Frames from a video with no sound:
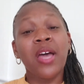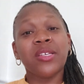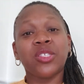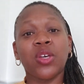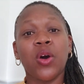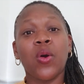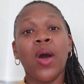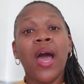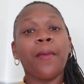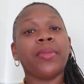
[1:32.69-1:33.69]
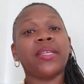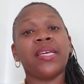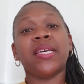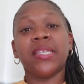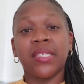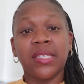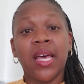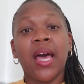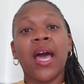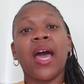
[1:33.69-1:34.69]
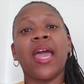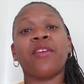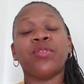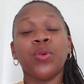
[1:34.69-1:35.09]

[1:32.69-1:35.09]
So please, if